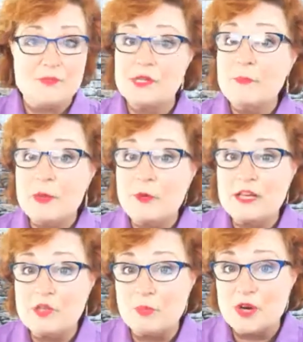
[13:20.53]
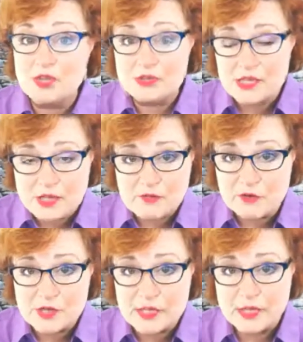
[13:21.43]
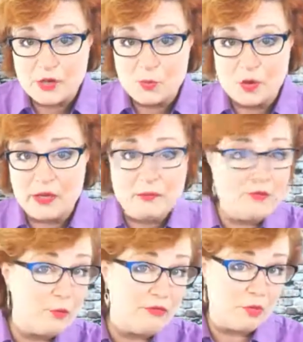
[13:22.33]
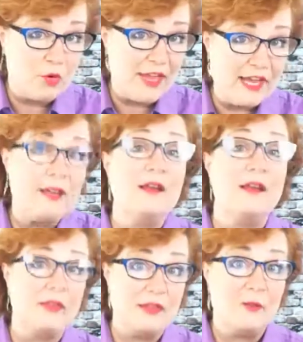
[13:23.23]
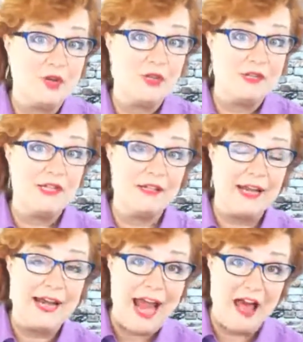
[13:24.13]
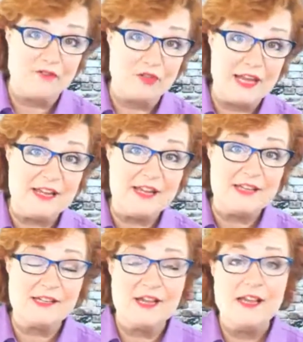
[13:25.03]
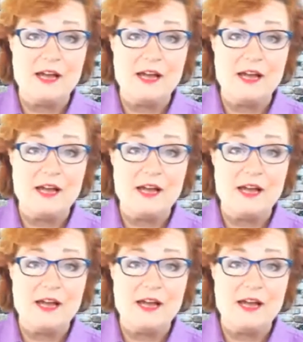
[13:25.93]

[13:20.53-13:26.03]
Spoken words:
Some people like to brush their teeth first thing in the morning, even before they eat, and then they brush their teeth again after they eat,